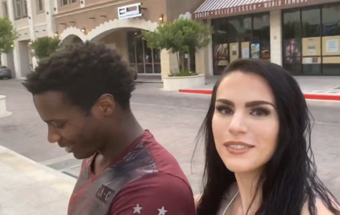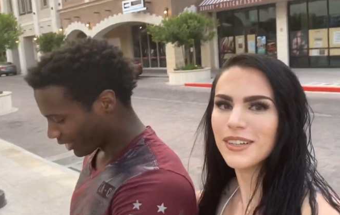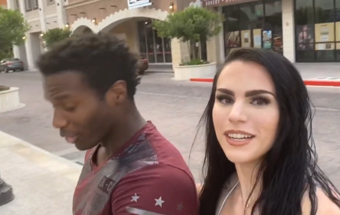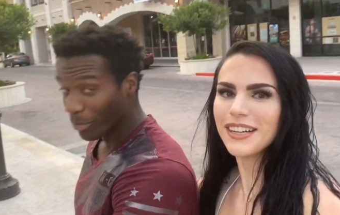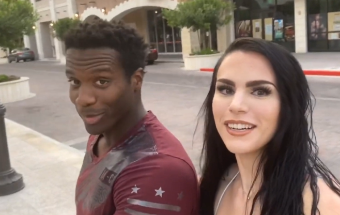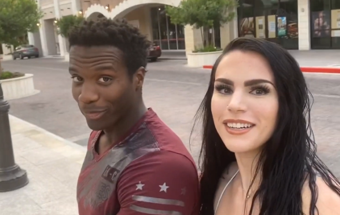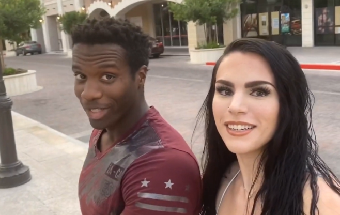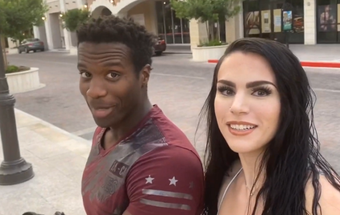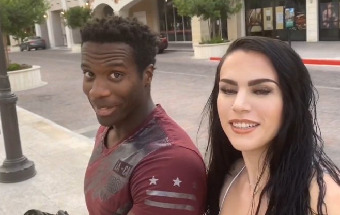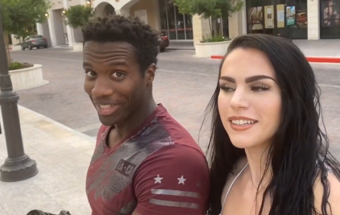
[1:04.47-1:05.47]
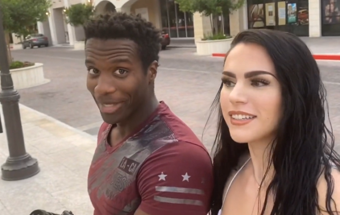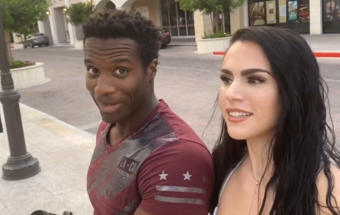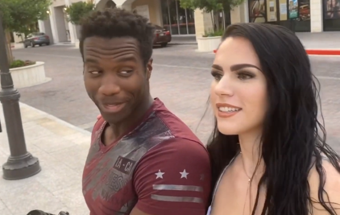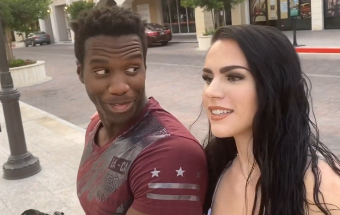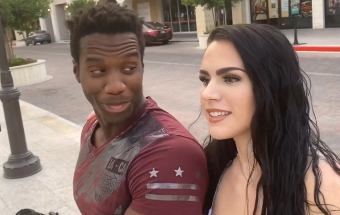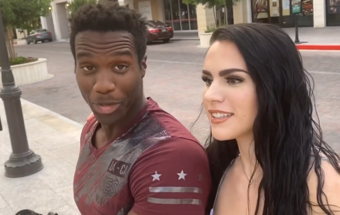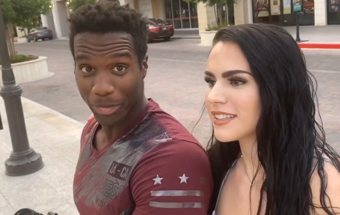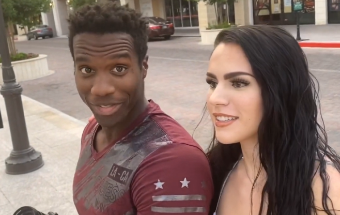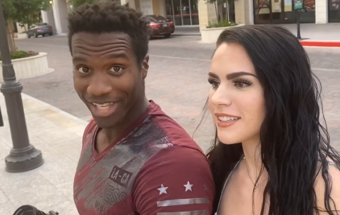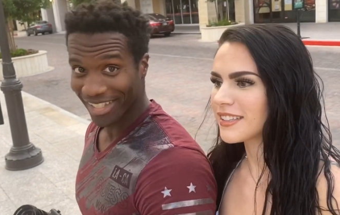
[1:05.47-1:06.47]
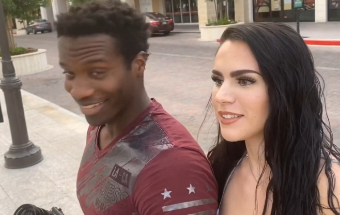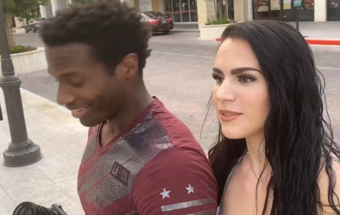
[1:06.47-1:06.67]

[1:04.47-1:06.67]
Speaker 1: right here. You almost forgot my name there. Did you notice that?